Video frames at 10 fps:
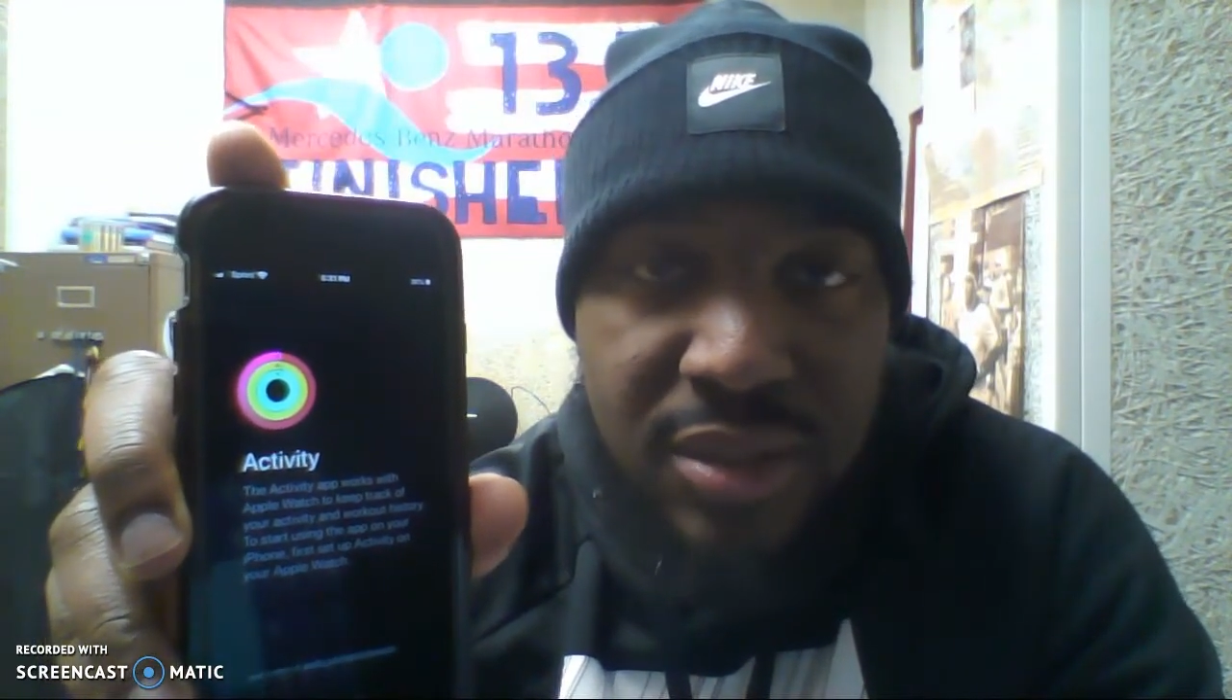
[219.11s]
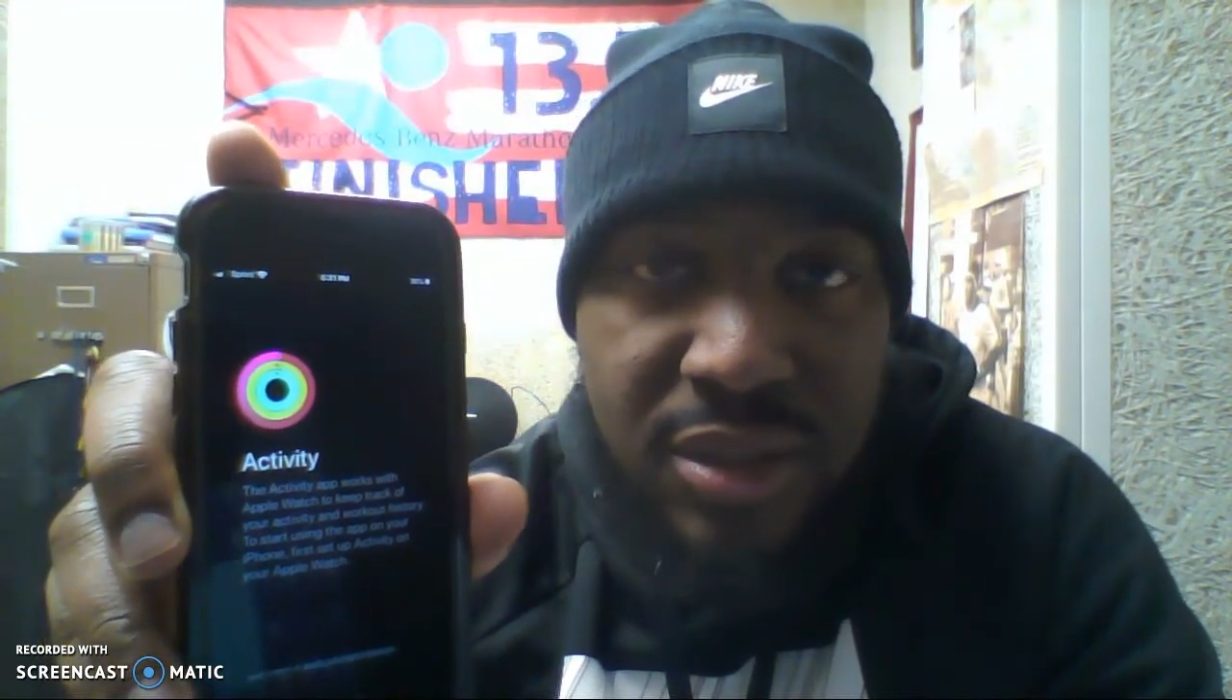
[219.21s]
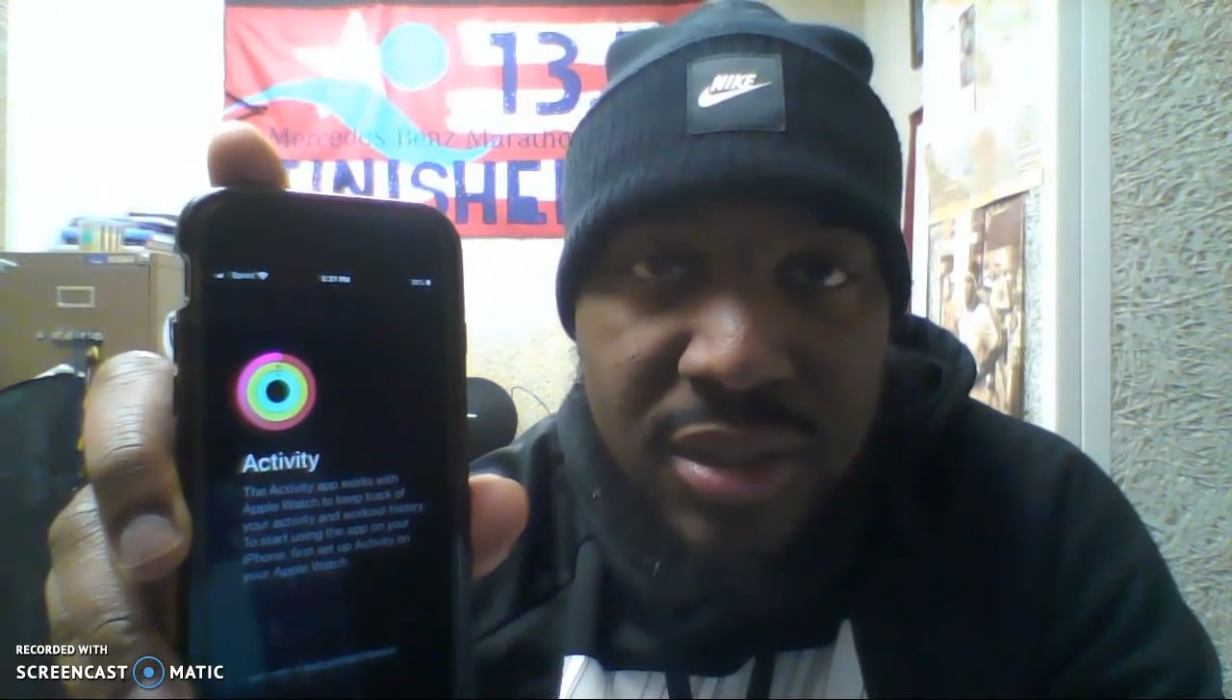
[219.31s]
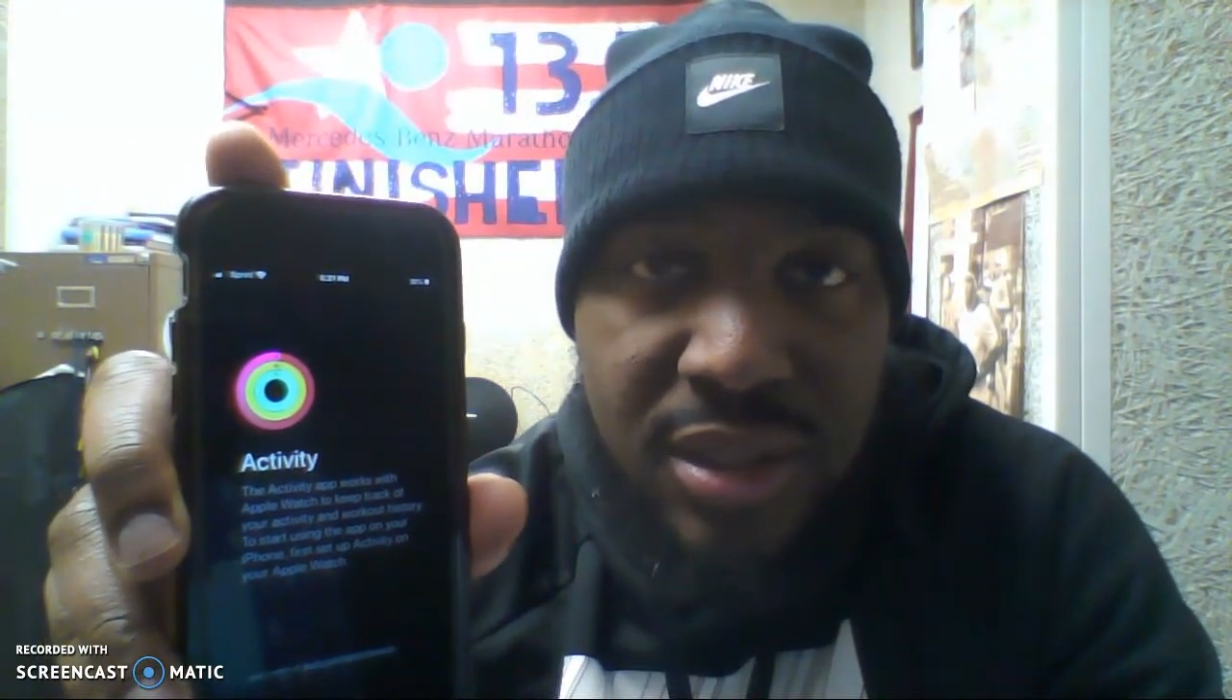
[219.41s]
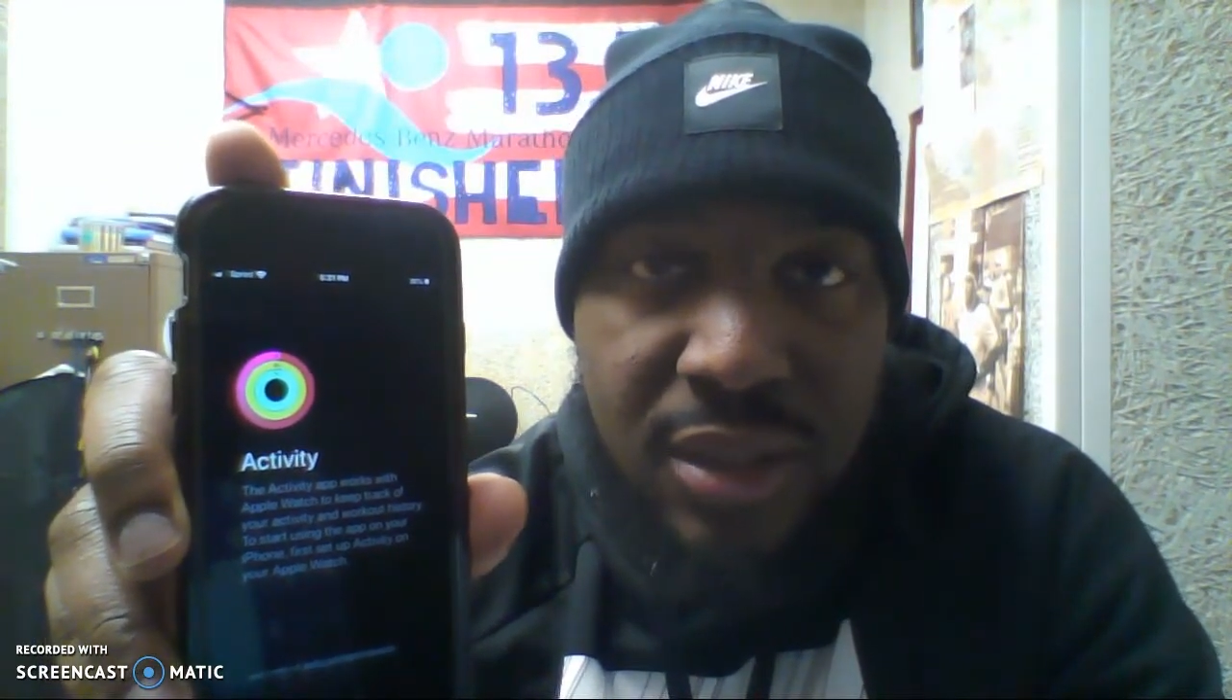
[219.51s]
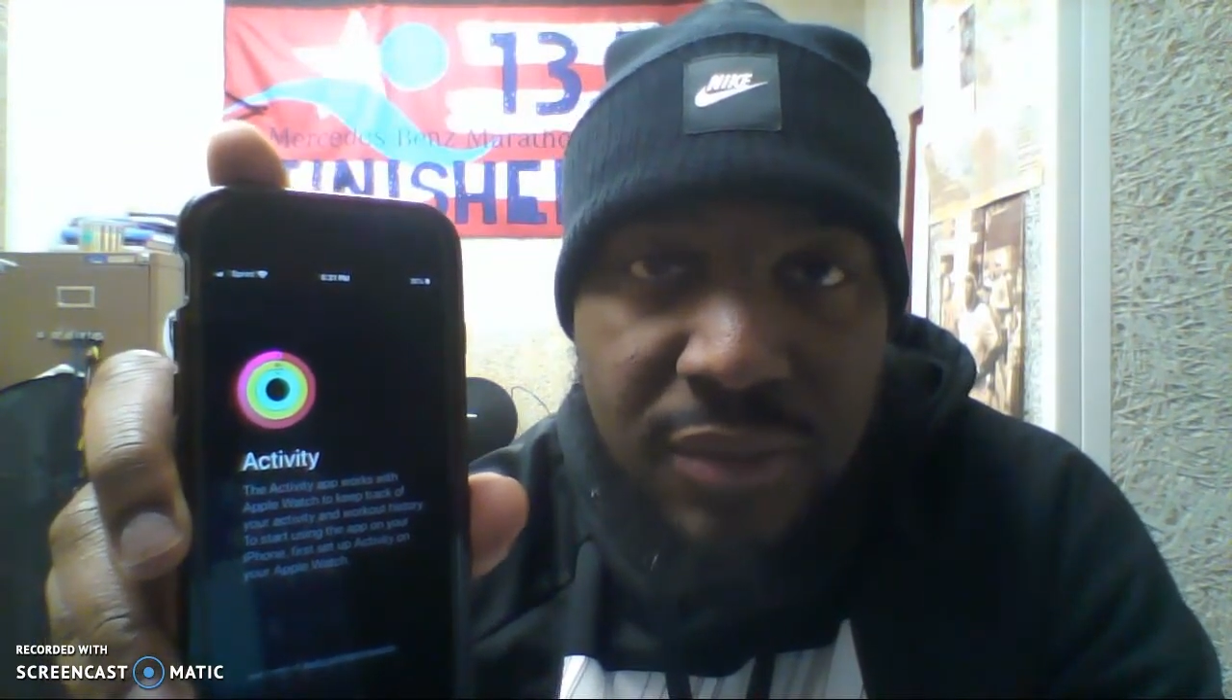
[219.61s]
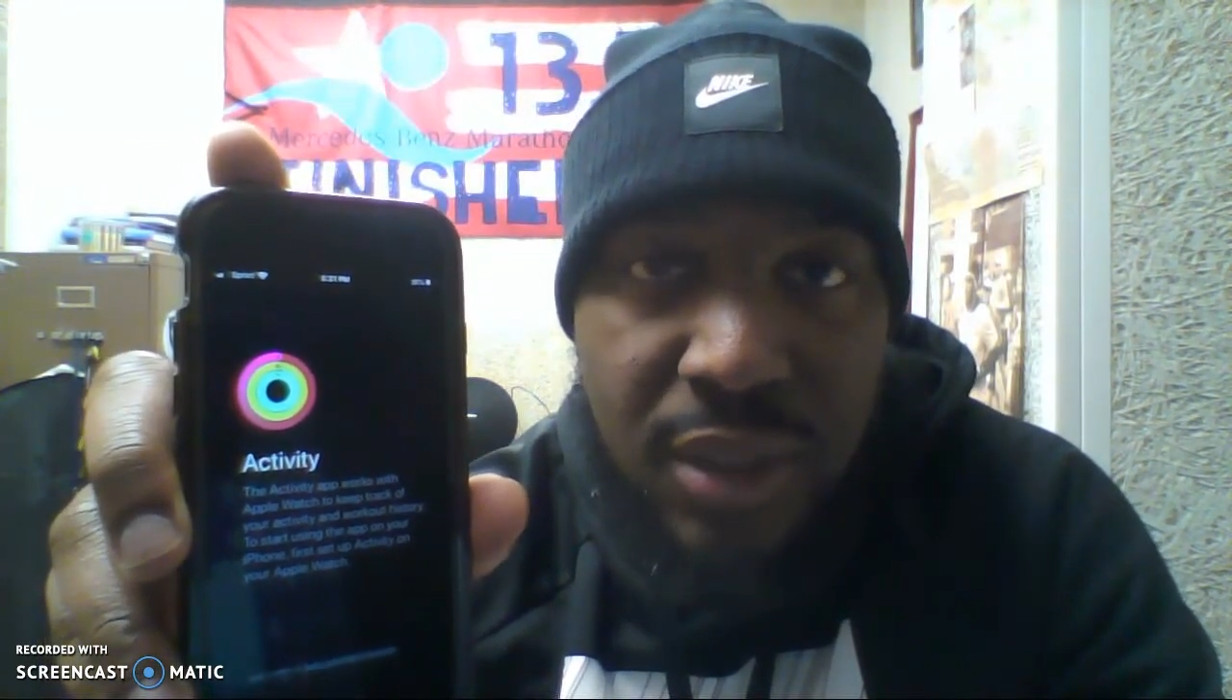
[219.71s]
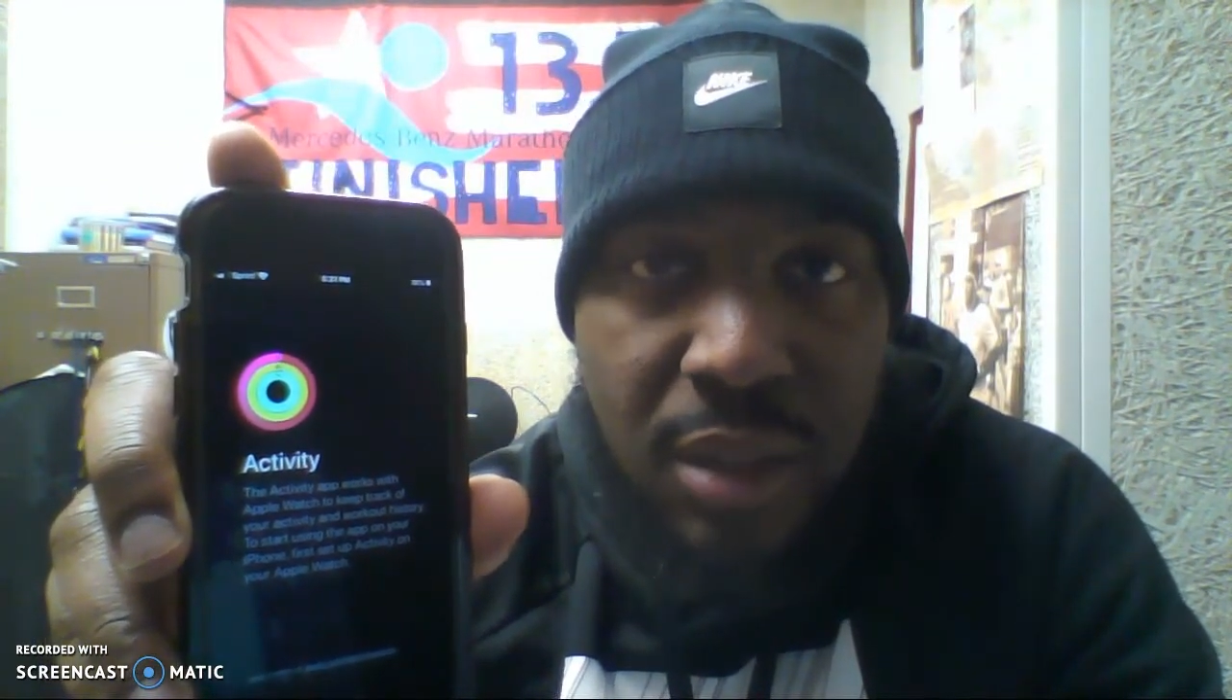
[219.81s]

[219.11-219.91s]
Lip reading: to yourself,